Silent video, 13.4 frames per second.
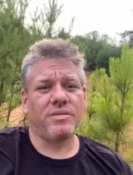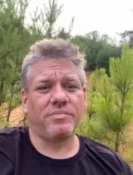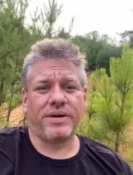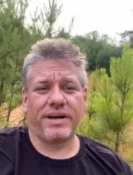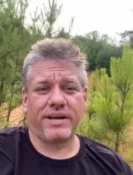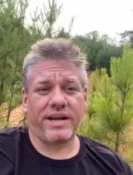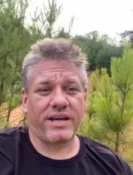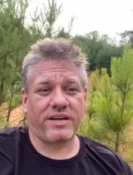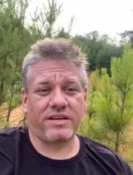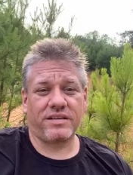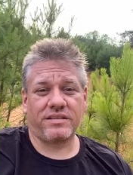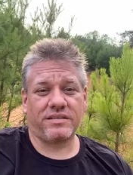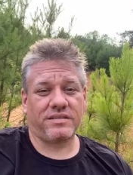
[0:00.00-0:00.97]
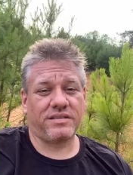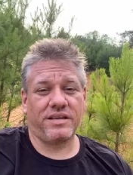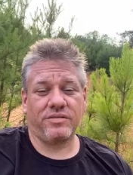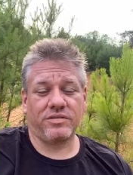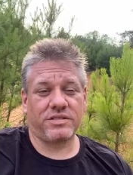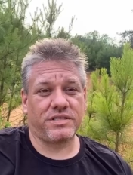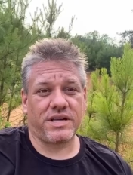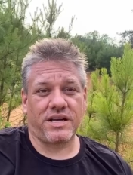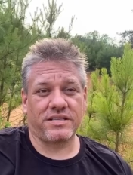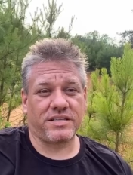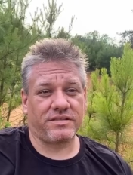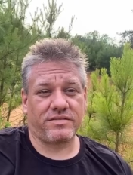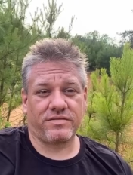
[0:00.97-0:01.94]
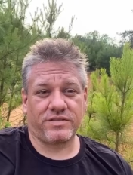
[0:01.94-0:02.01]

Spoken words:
but I was like,